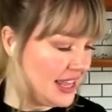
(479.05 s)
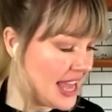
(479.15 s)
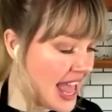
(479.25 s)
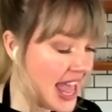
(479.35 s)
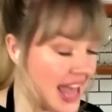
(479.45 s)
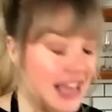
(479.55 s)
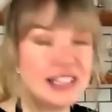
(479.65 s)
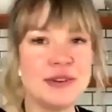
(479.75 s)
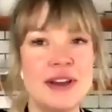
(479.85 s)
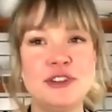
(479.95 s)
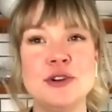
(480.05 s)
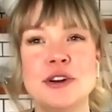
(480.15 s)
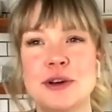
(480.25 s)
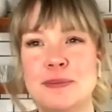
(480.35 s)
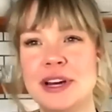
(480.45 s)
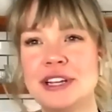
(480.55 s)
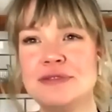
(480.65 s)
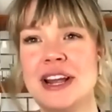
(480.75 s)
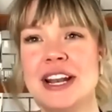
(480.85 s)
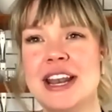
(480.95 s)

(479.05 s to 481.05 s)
Yeah, so I have 2 cookbooks right